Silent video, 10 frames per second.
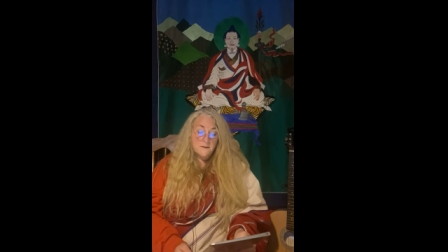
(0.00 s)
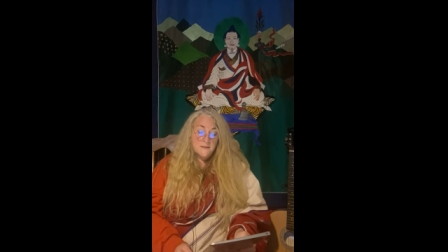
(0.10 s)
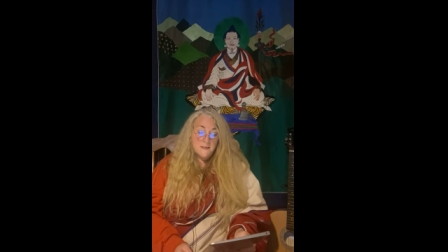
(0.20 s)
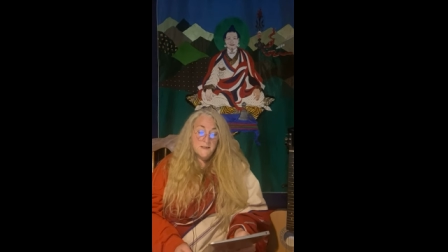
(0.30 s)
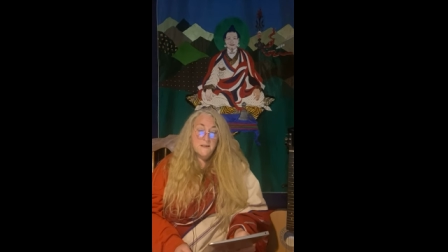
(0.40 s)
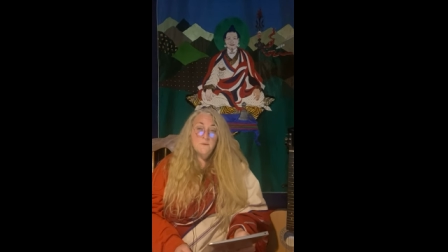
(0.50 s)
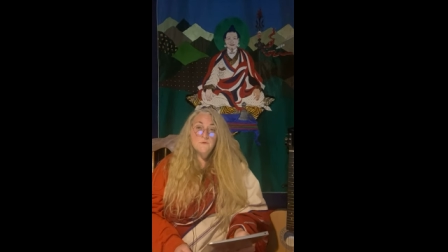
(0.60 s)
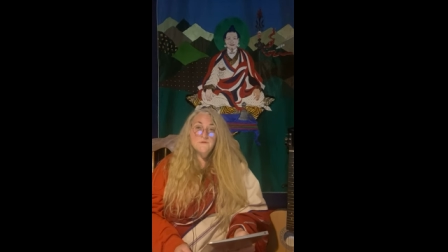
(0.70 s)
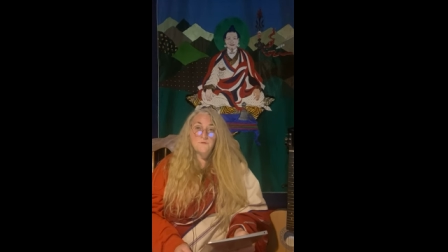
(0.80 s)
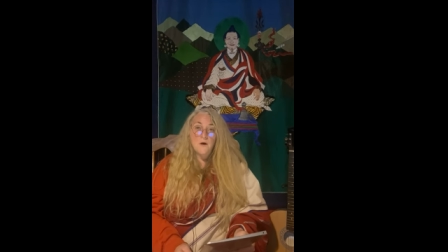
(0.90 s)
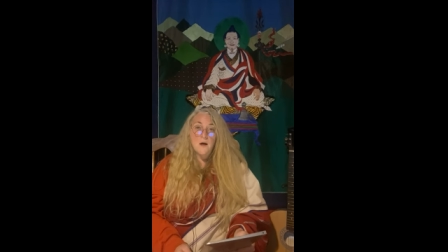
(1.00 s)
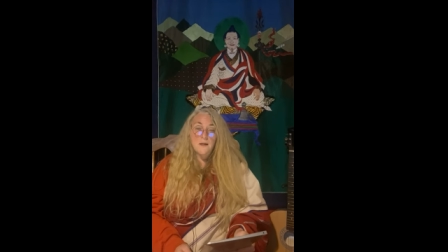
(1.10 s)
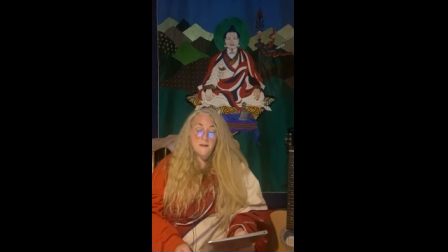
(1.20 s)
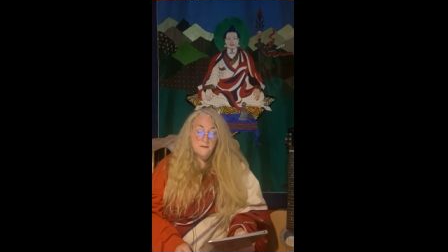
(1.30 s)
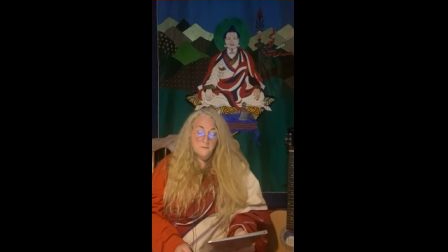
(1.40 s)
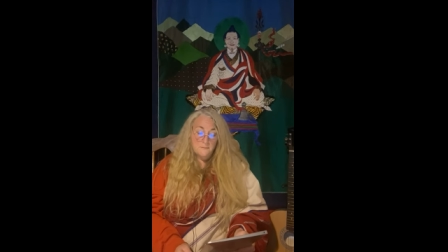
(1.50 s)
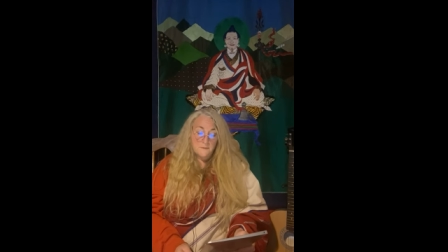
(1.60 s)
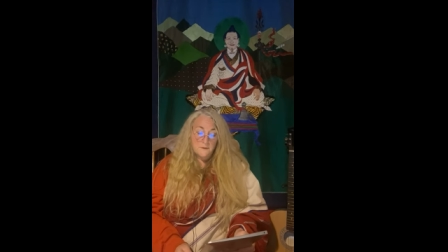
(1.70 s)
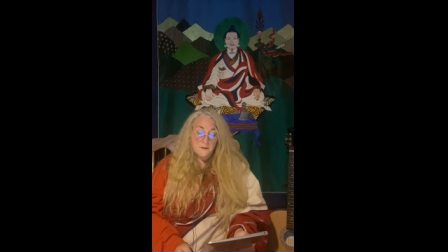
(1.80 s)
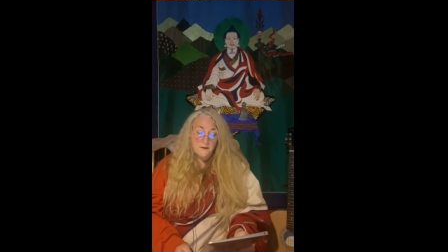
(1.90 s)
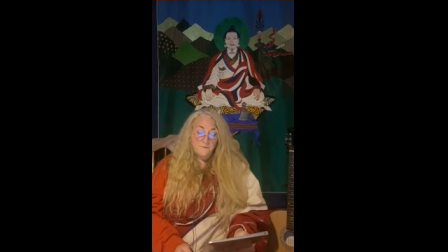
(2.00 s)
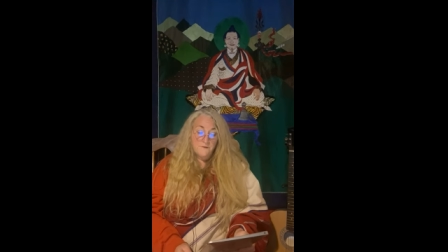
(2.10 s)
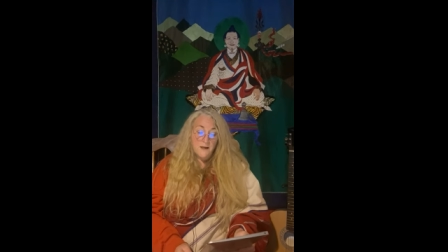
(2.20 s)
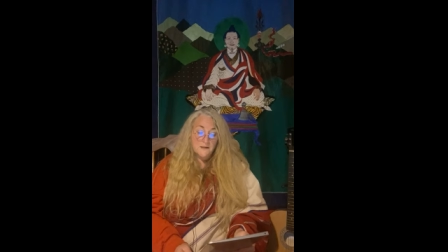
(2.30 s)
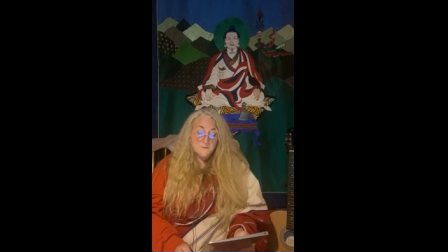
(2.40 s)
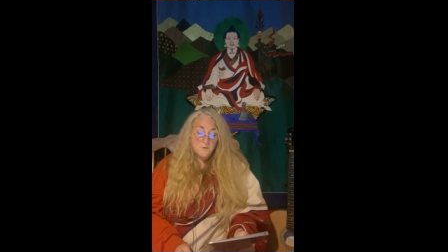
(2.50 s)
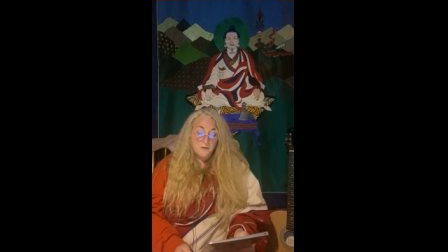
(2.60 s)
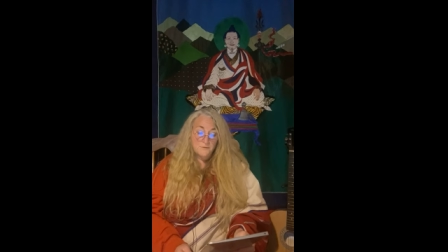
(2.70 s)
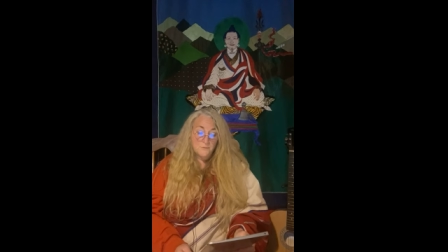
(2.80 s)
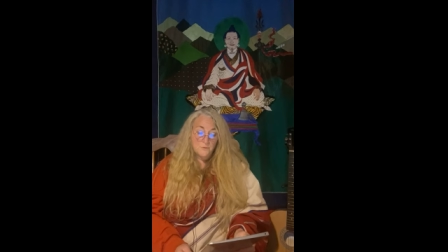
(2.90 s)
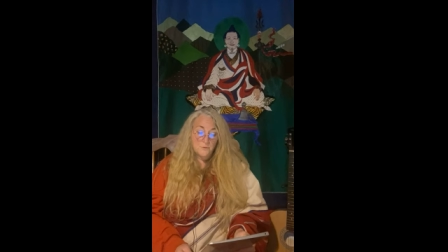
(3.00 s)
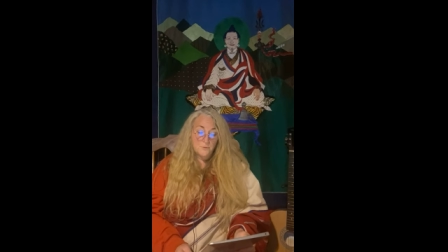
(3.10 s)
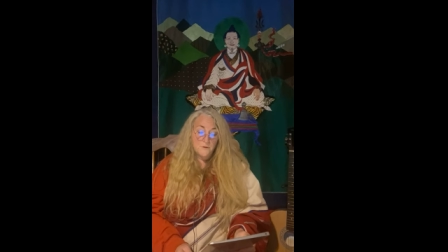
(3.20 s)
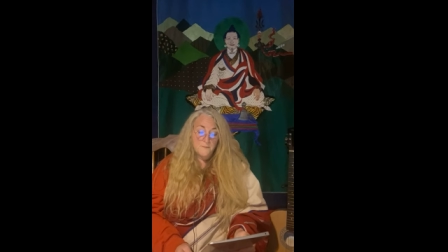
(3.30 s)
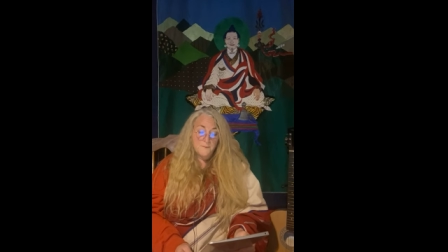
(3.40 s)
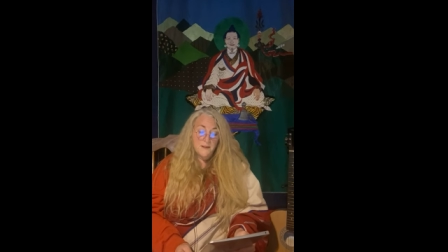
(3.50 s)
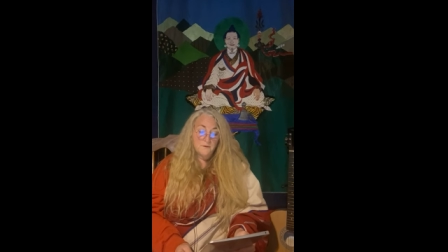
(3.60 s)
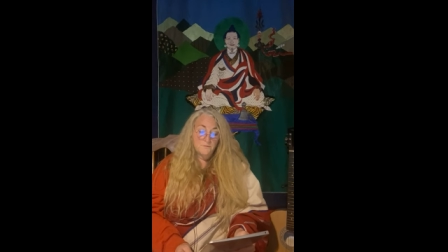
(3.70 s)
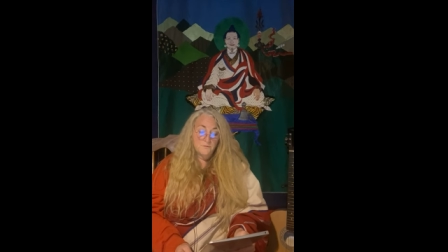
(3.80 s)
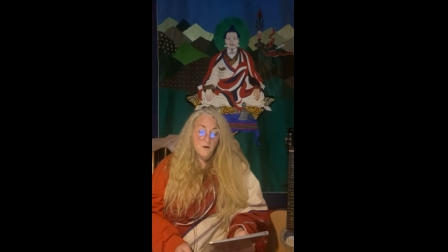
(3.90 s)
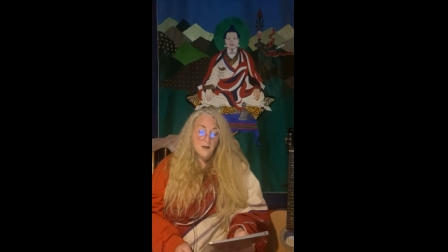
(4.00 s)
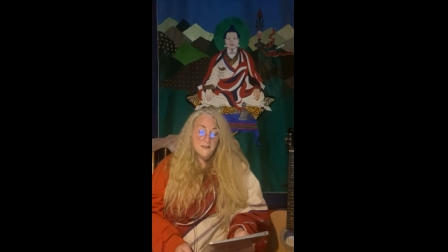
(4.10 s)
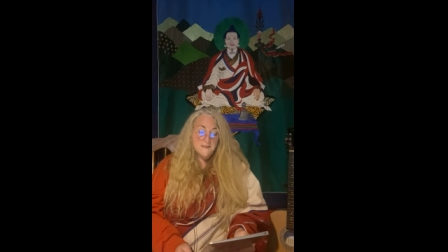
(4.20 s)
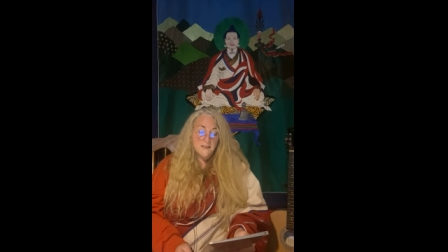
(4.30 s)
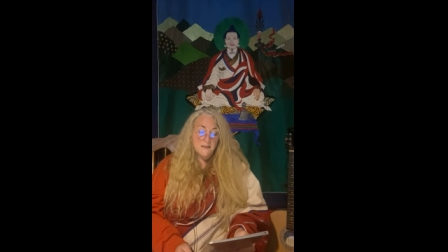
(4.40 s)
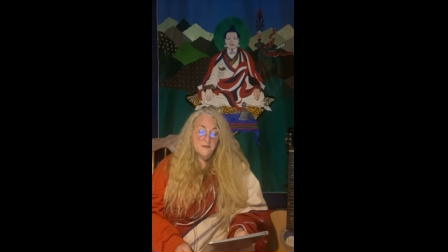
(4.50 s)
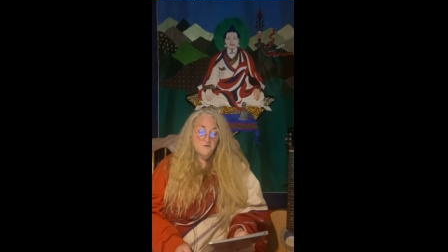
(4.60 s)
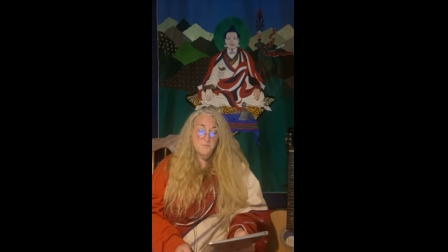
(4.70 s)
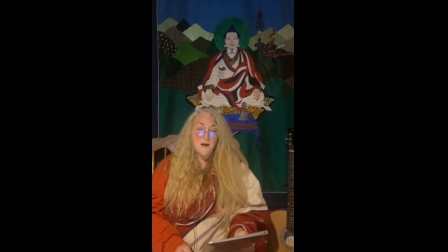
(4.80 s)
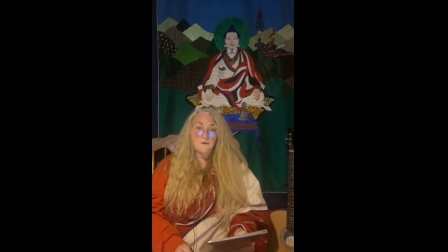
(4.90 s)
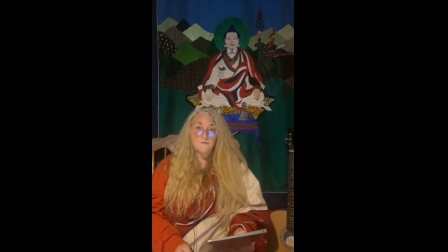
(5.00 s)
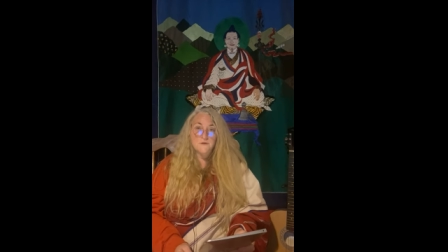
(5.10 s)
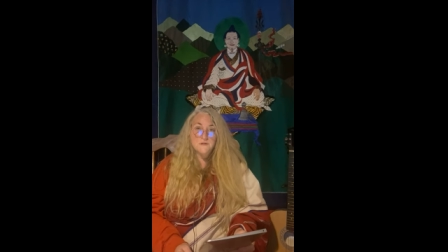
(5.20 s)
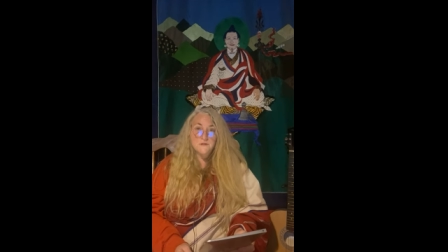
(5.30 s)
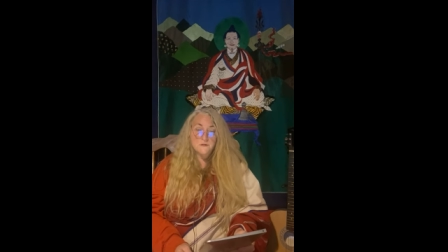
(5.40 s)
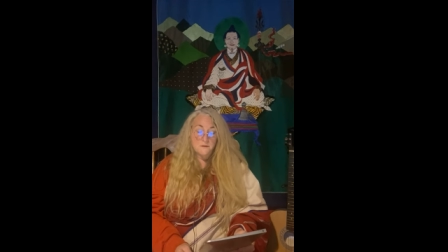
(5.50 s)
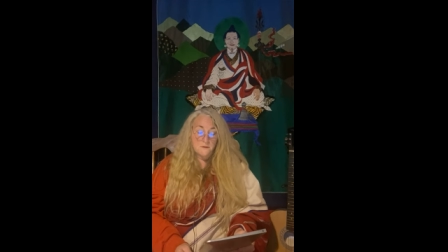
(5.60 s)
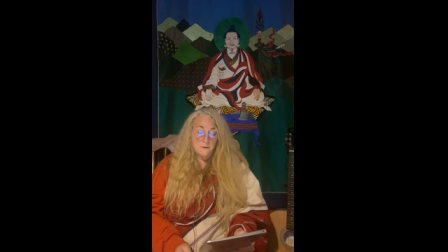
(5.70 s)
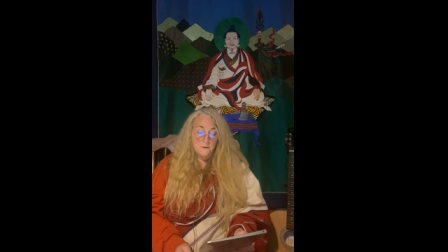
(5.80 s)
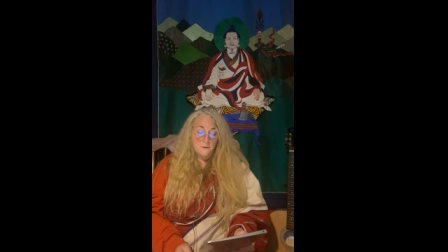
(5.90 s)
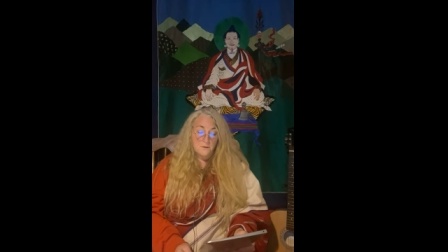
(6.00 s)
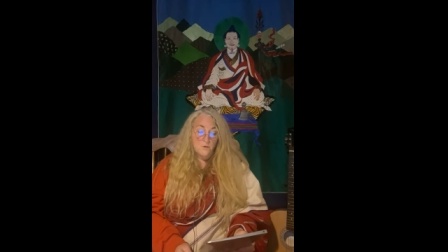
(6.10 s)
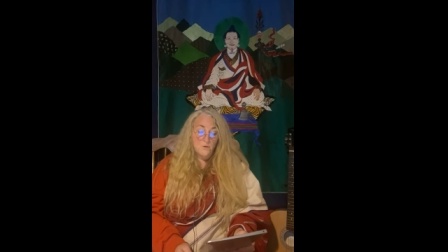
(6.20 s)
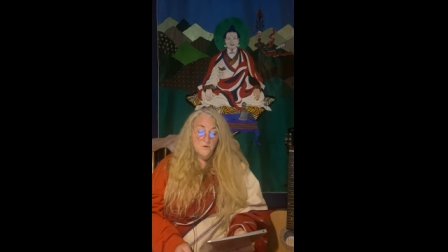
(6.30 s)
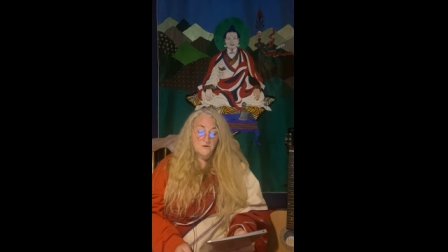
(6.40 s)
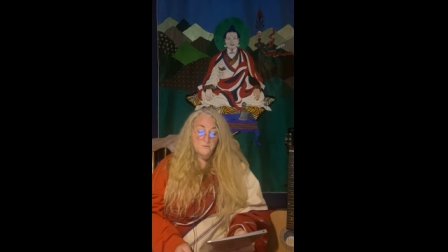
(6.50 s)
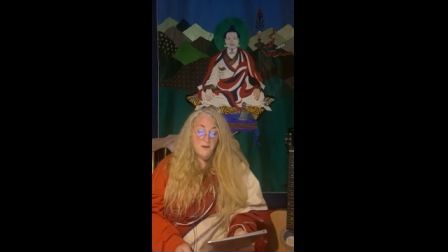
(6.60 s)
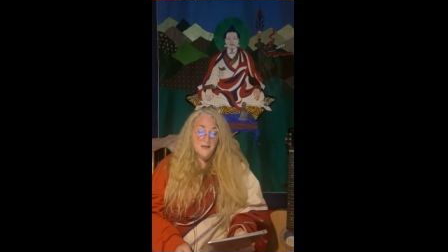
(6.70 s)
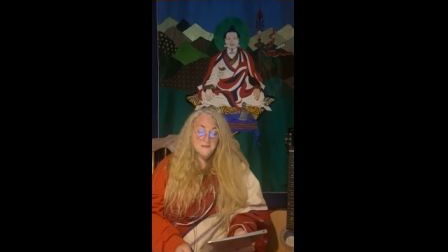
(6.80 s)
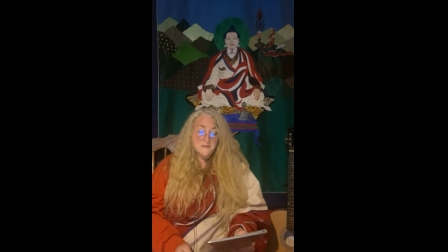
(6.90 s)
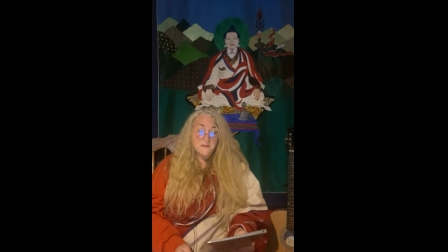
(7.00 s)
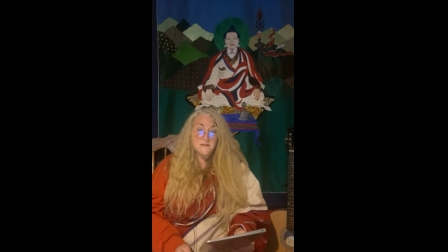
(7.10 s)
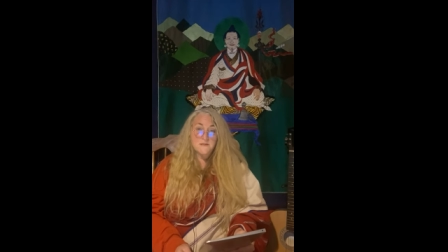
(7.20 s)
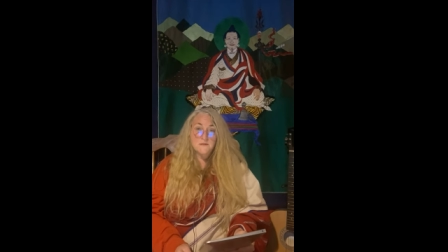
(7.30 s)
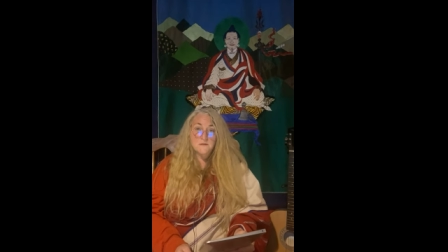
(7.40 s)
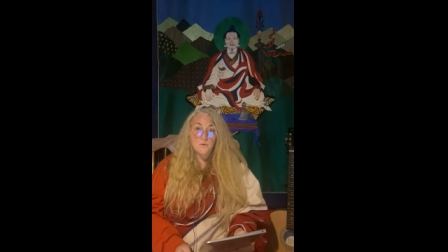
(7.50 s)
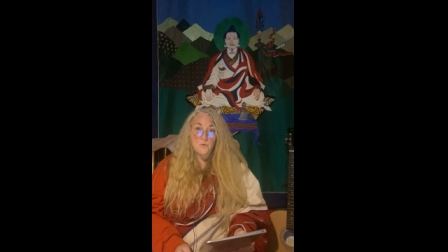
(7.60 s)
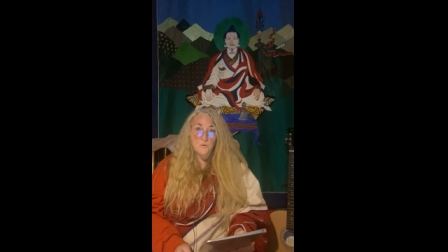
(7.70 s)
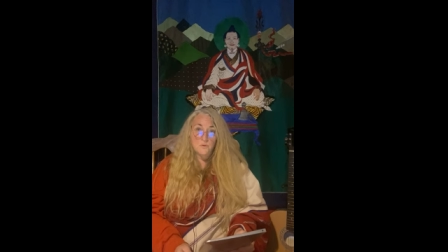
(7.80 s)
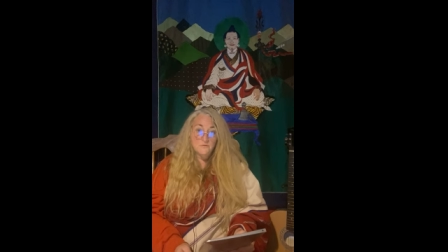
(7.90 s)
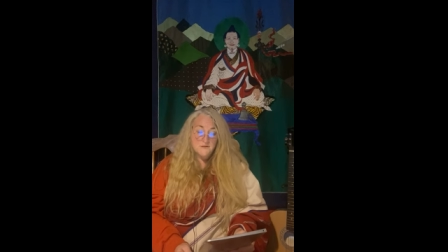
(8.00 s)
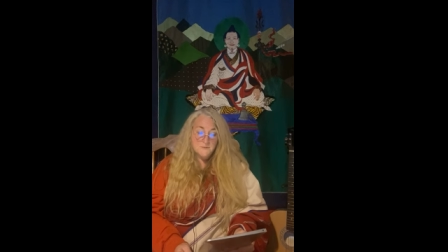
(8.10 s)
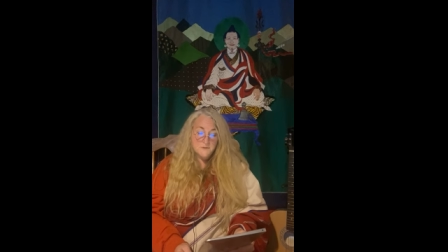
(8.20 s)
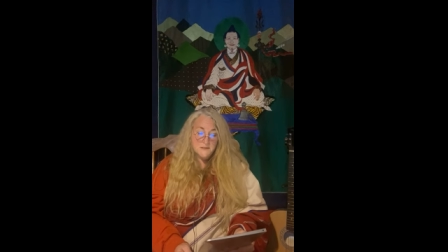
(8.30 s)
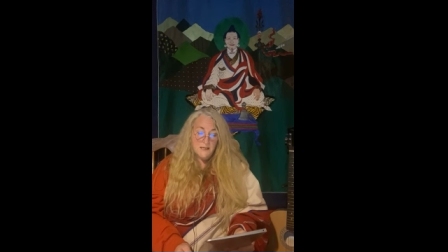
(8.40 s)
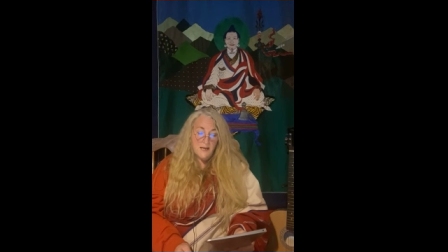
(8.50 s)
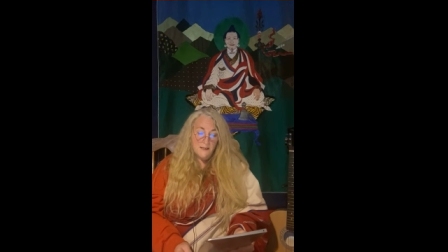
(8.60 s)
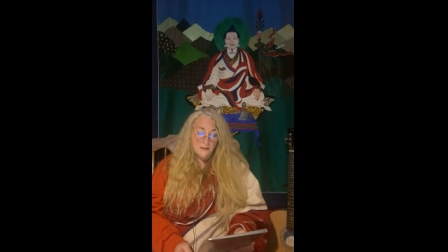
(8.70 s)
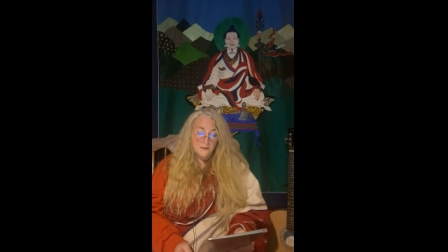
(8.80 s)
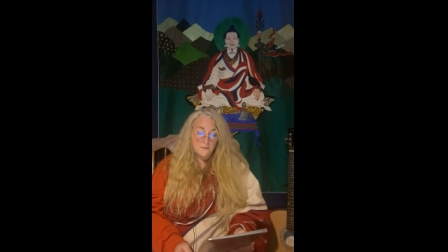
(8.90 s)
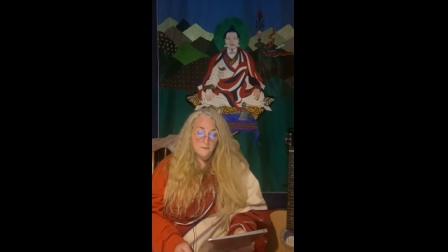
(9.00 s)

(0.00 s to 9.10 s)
Tea was fine, in fact, preferable with a big fried English breakfast, Cornish pasties, or Christmas cake.